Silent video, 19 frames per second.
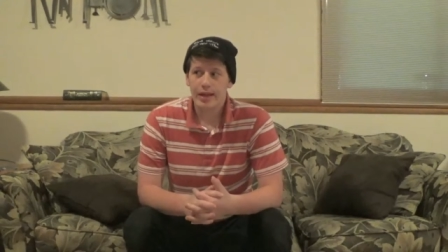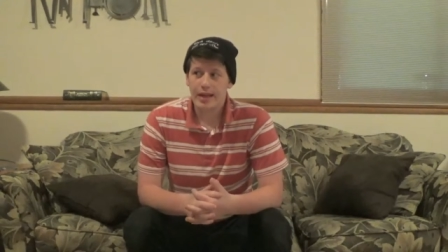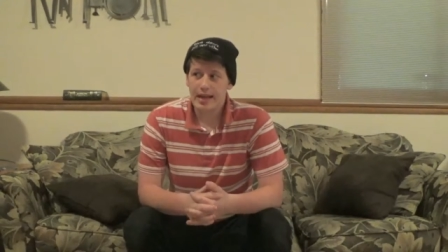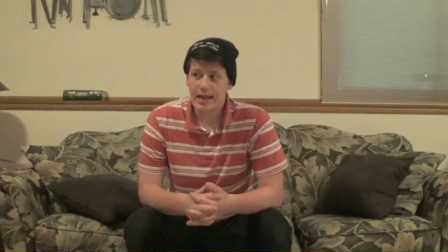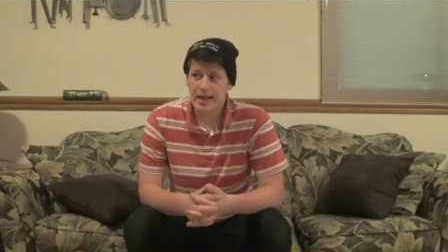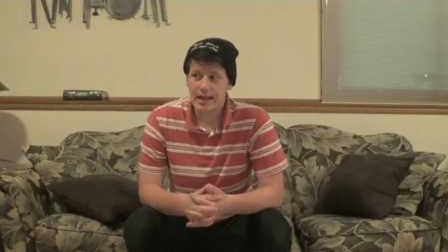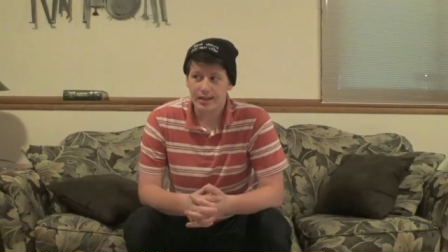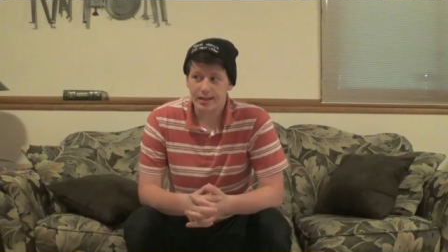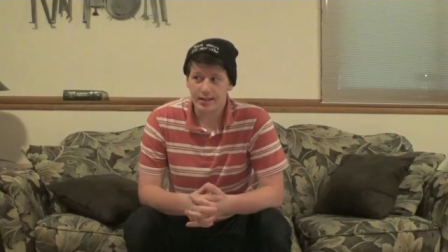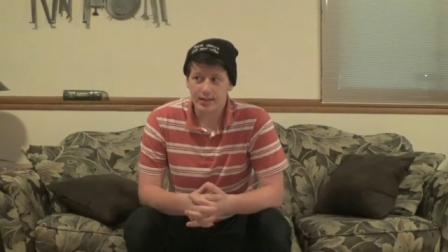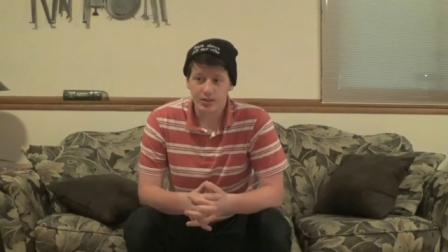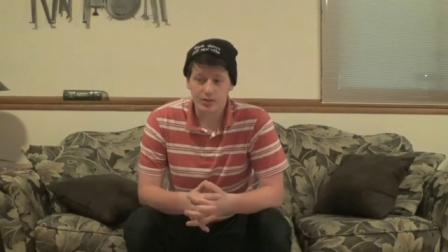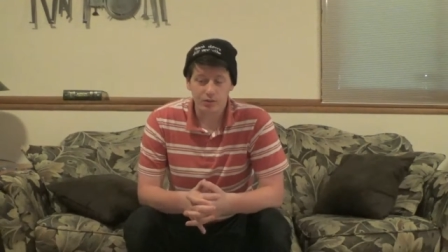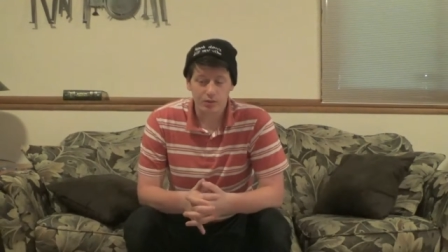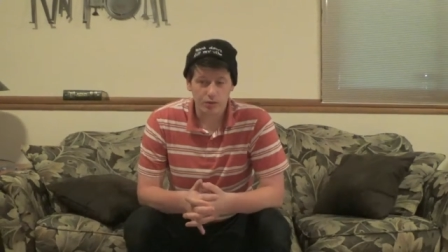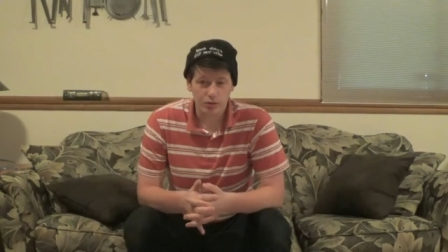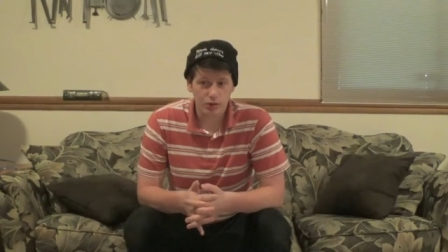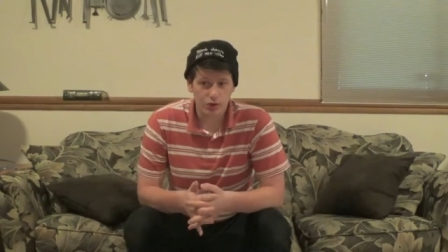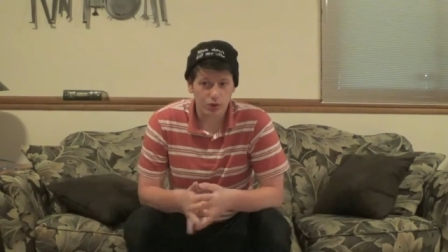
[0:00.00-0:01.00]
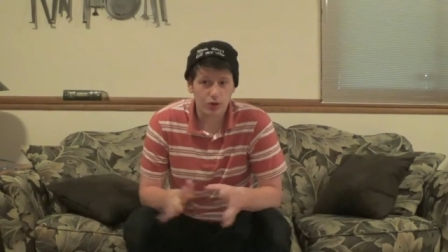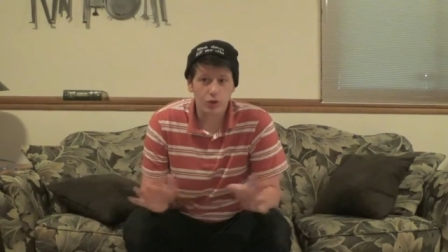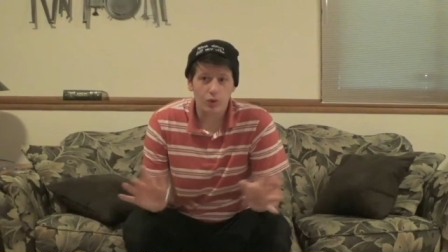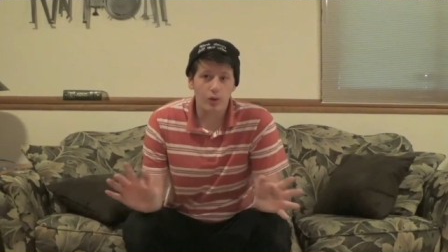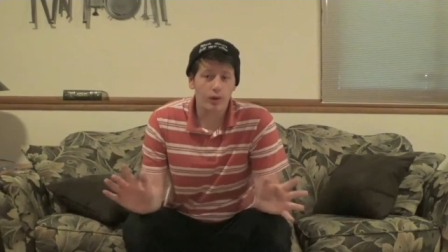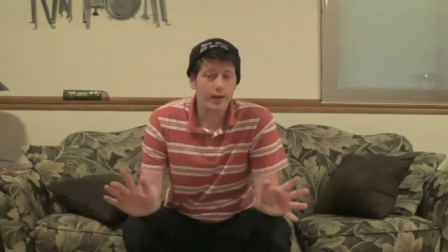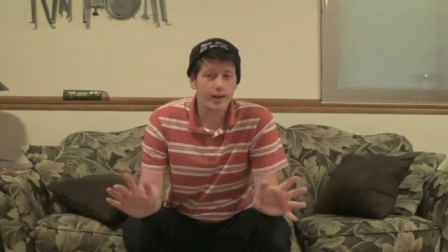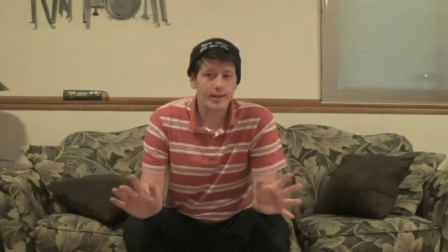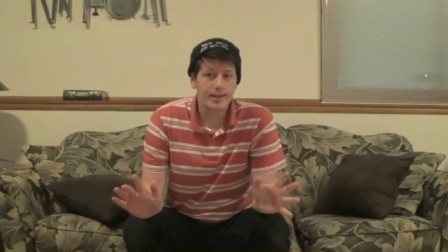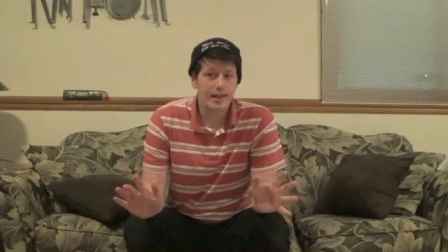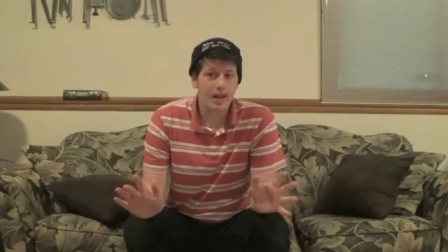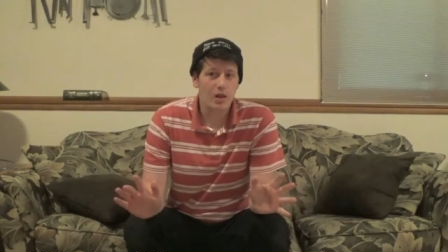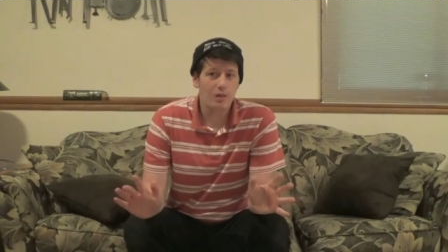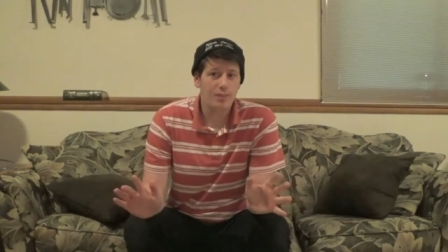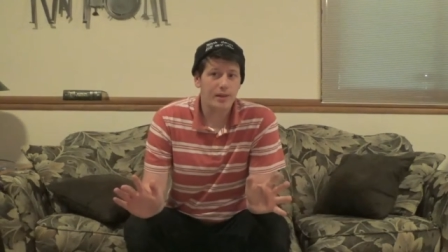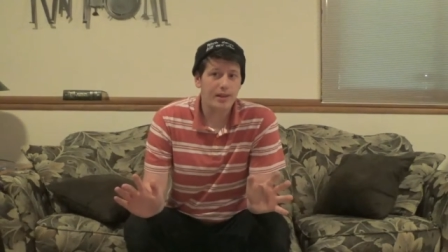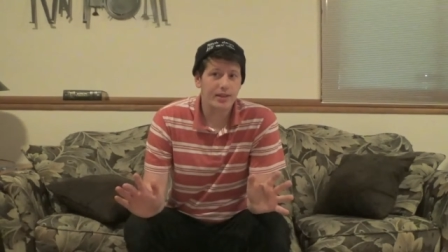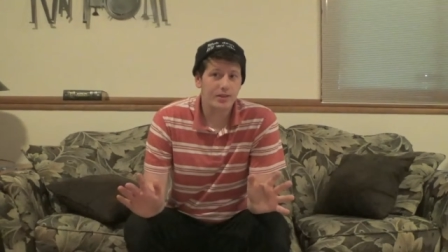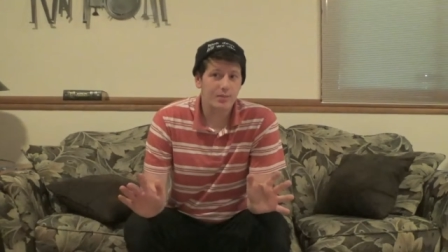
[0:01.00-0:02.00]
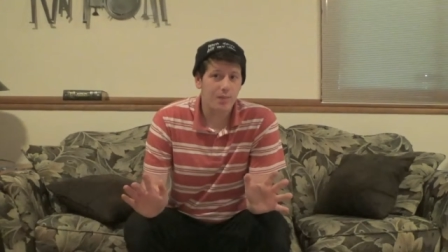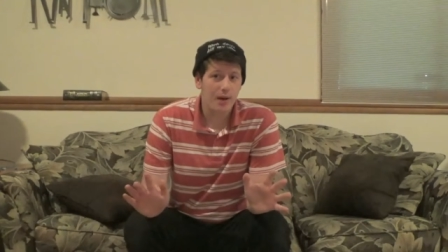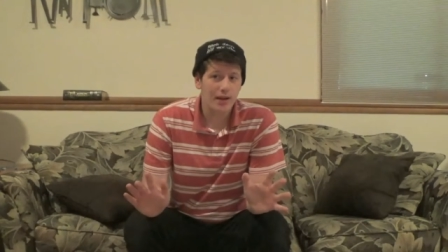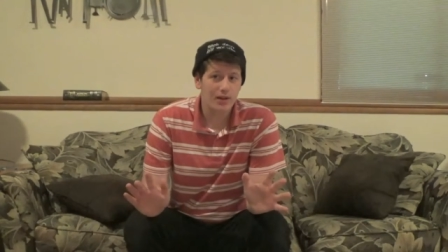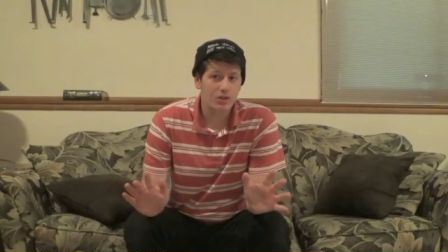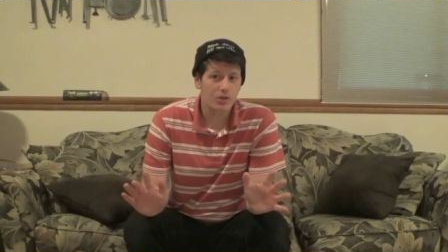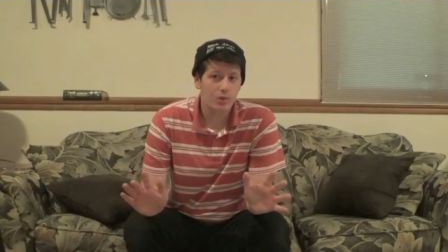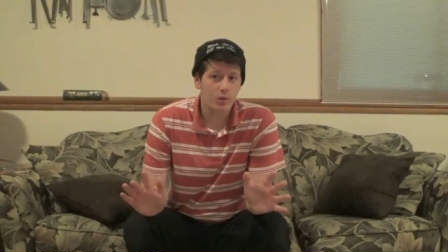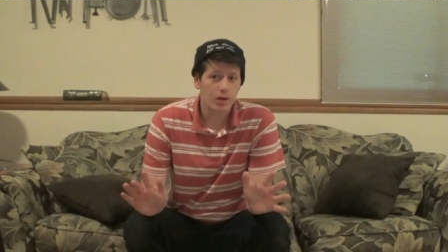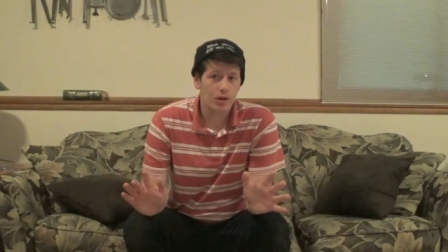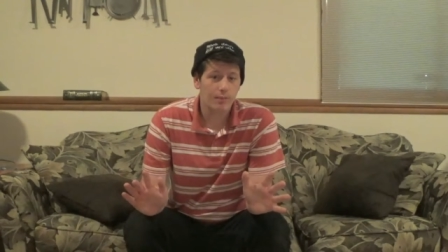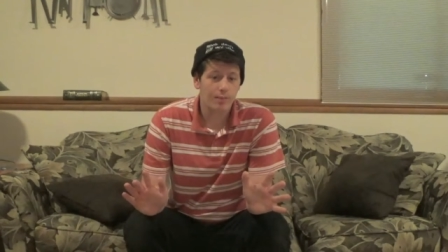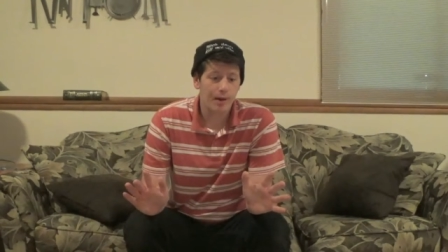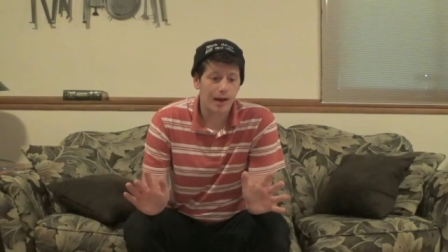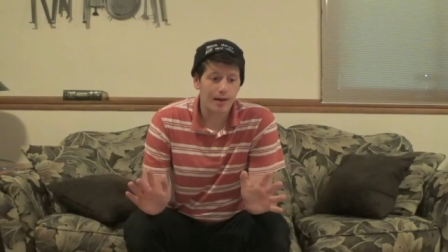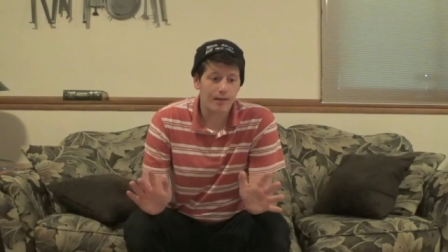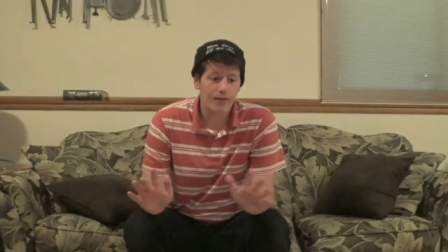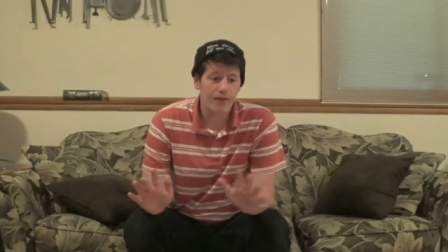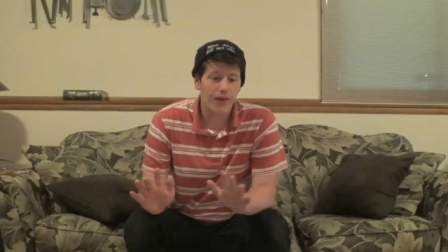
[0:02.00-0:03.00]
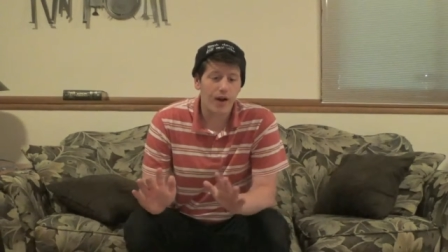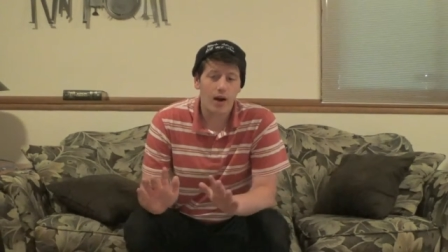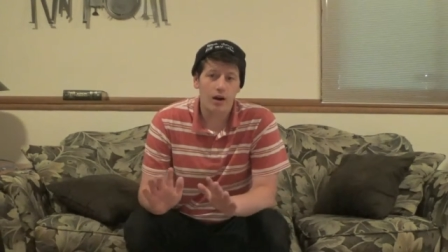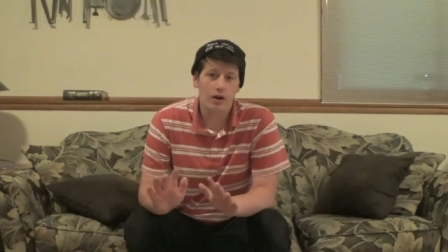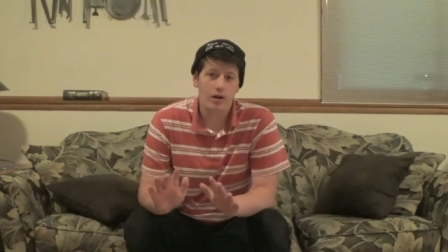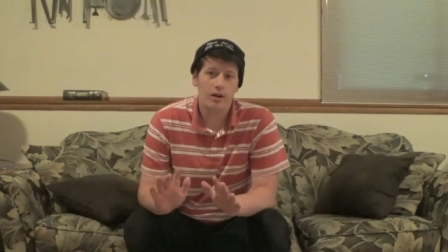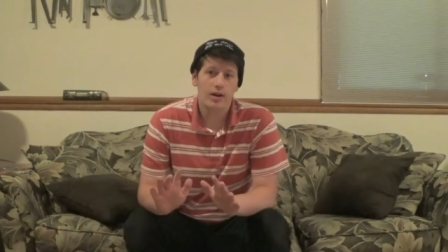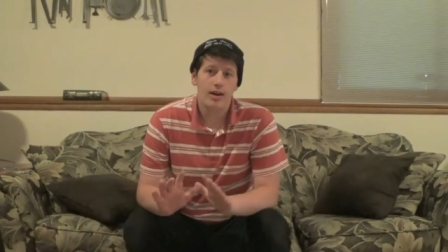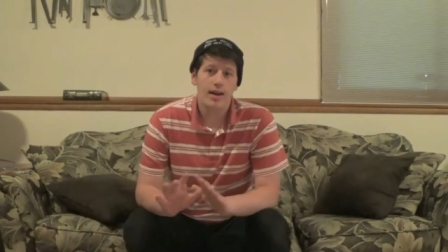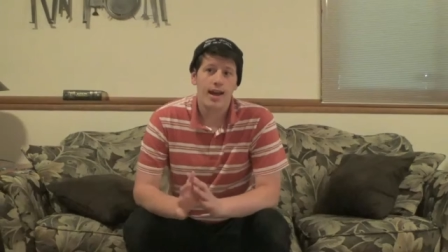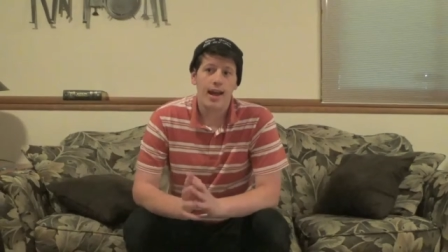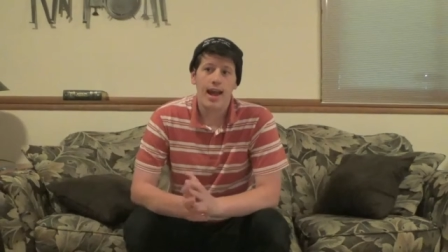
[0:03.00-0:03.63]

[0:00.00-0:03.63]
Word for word: it's Julia Delpy's best work by far,